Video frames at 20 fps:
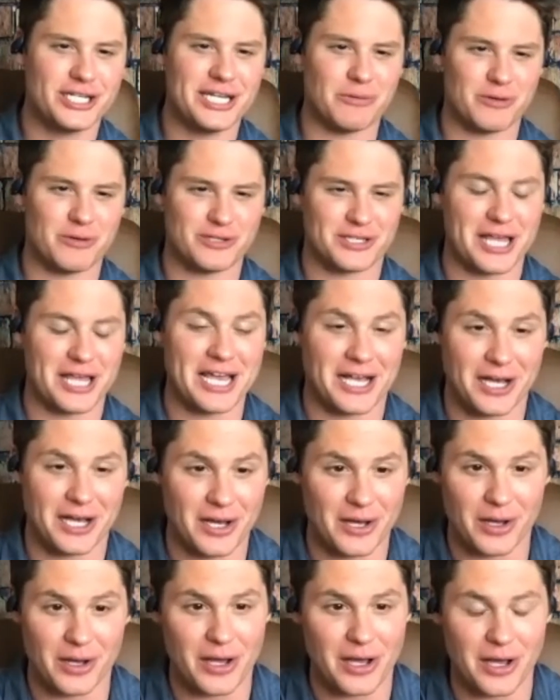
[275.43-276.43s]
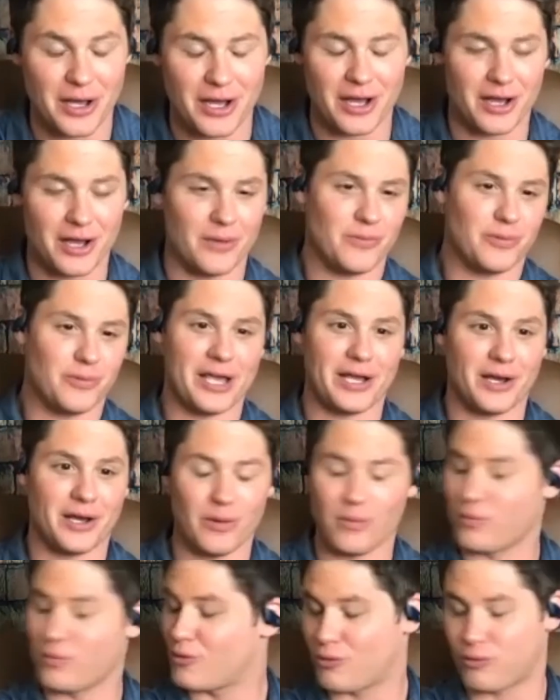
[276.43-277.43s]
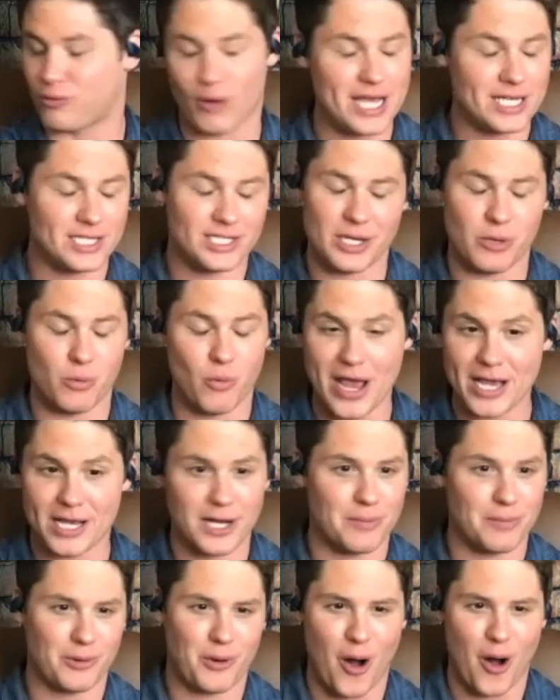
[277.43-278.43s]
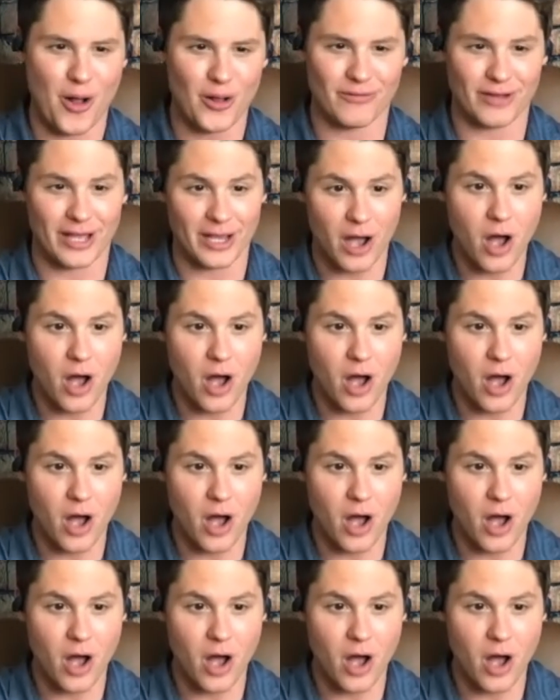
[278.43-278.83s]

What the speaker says: it was like a crazy wake up call of like,